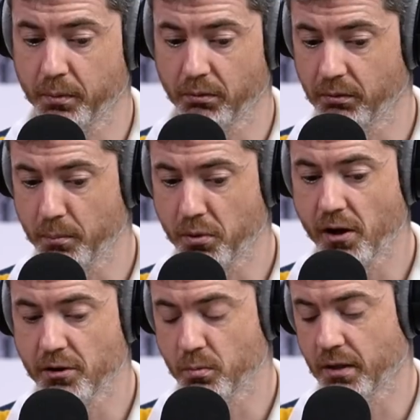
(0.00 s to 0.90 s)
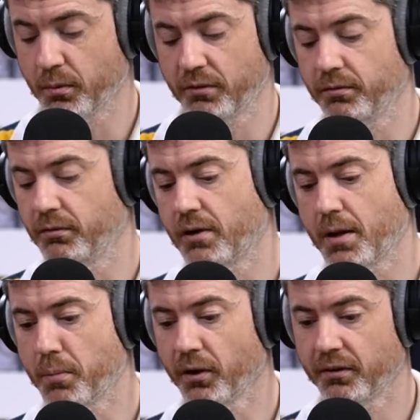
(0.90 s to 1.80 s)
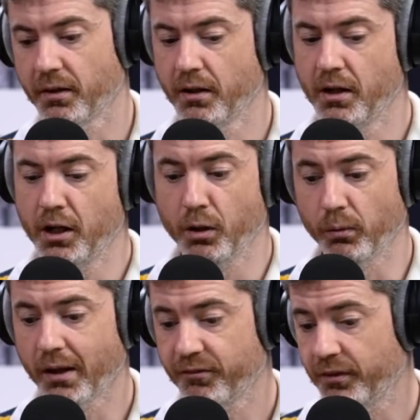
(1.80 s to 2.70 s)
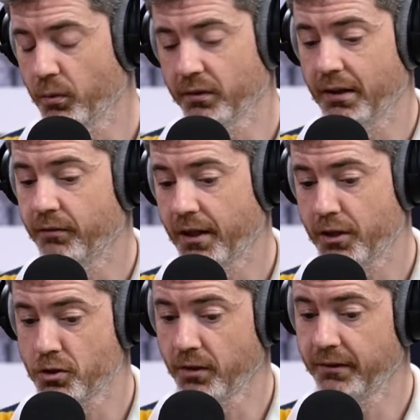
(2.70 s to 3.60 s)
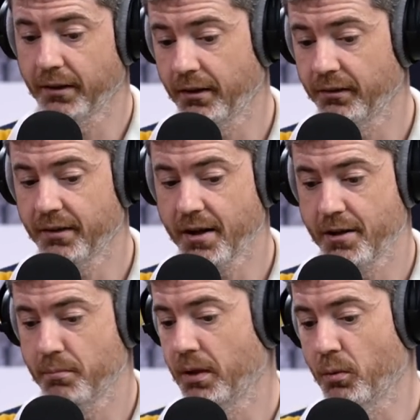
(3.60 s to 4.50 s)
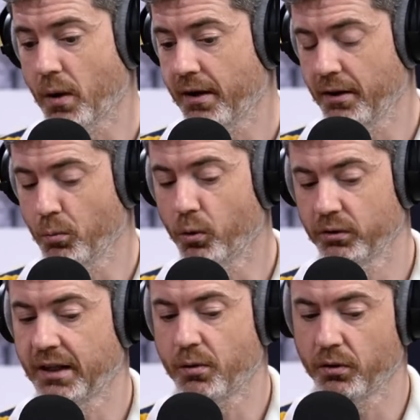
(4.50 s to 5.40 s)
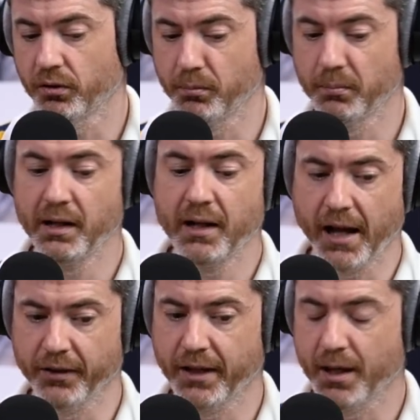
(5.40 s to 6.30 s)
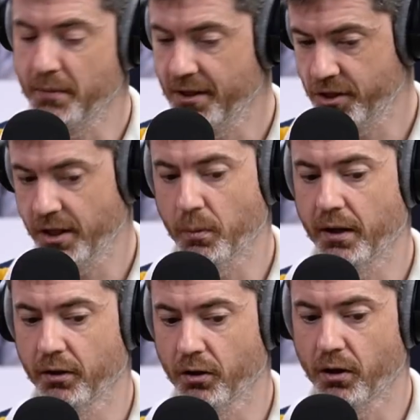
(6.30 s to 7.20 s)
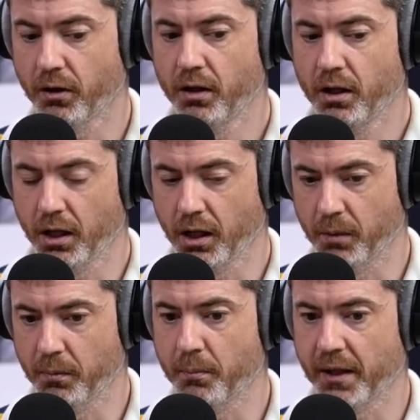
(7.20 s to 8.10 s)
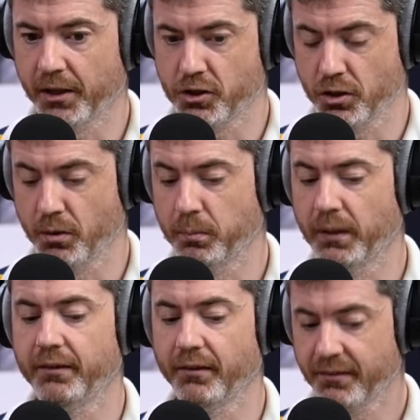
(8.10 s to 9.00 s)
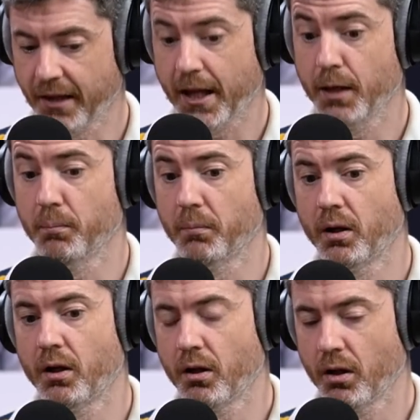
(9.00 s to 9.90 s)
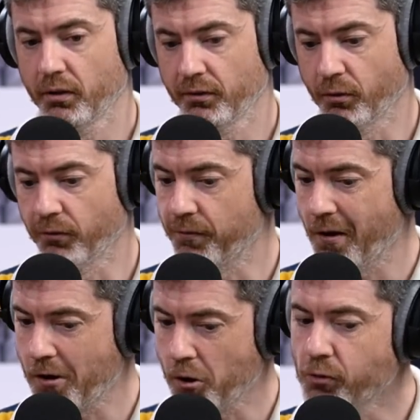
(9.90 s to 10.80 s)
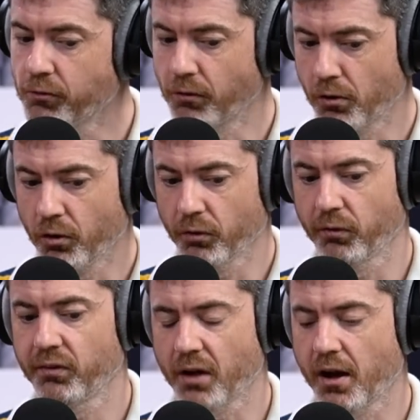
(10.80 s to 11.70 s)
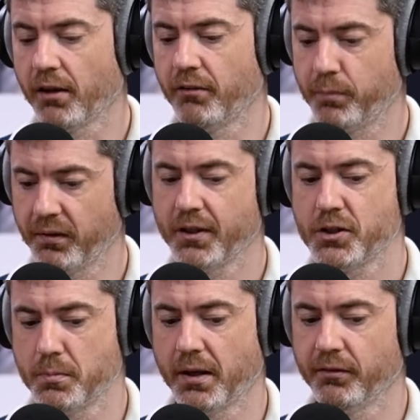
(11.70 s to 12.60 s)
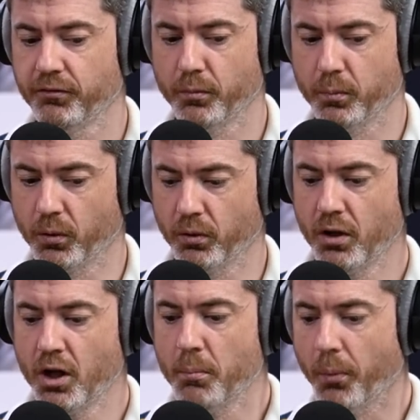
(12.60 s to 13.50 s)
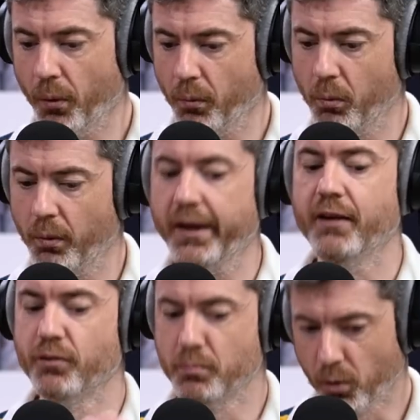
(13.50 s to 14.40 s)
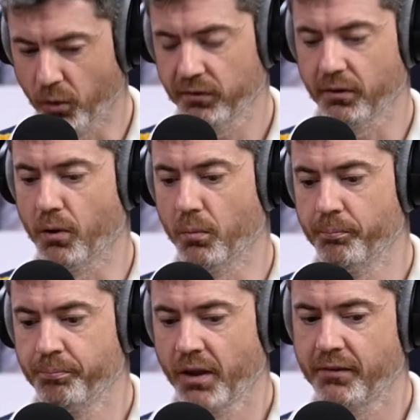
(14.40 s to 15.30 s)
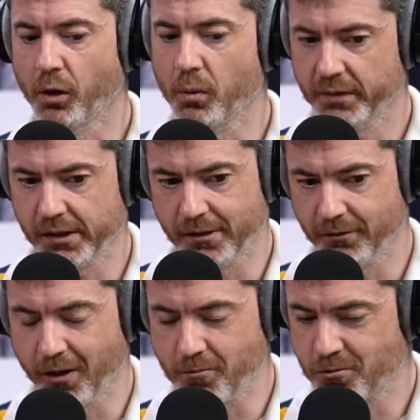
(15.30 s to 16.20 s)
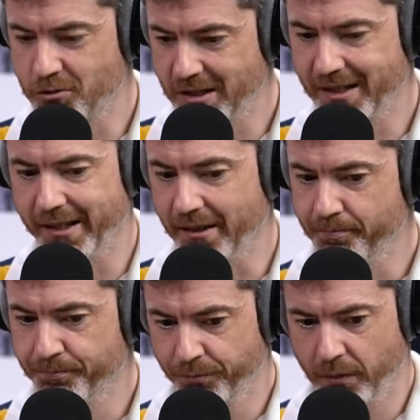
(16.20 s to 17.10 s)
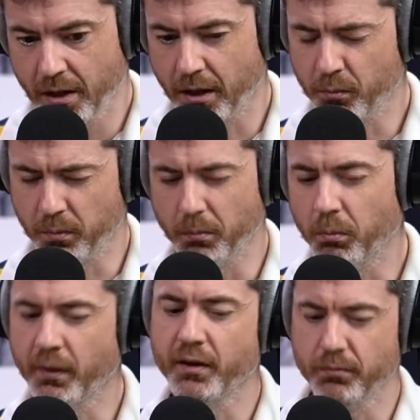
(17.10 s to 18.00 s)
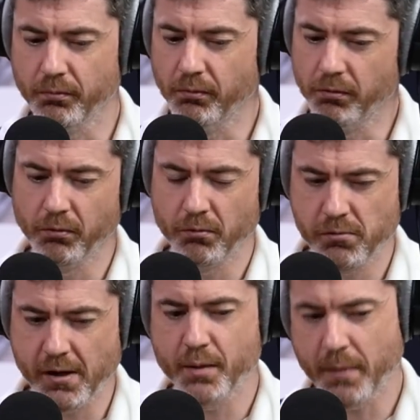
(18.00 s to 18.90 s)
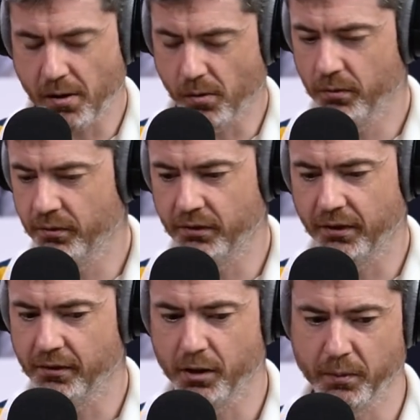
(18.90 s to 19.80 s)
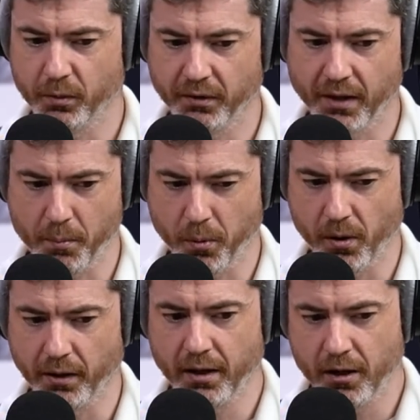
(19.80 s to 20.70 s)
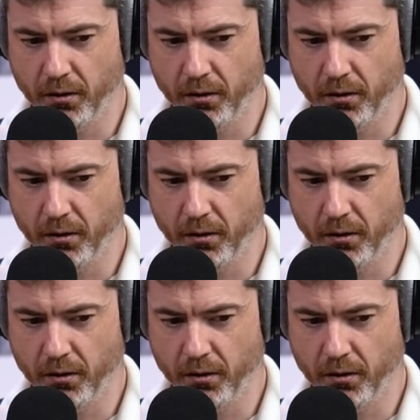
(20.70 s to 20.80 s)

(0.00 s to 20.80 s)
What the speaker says: is probably Brighton, where they went from Graham Potter, who left. It wasn't even their choice. They didn't sack him. He went, he walked out on them, and they immediately went and got a manager who played the same sort of overall style of possession-based football, but even more so. So it was kind of like really... And when you read about De Zerbi up to that point,